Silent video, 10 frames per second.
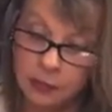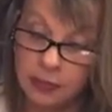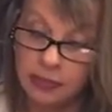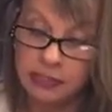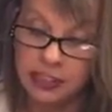
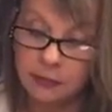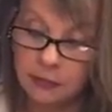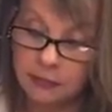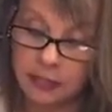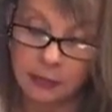Building of
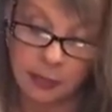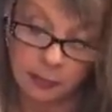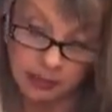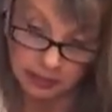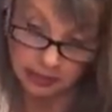a family,
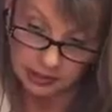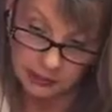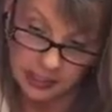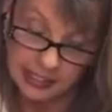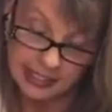building of a
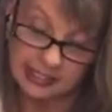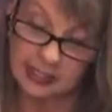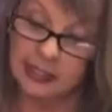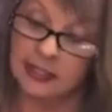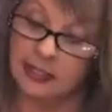
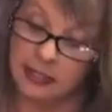legacy.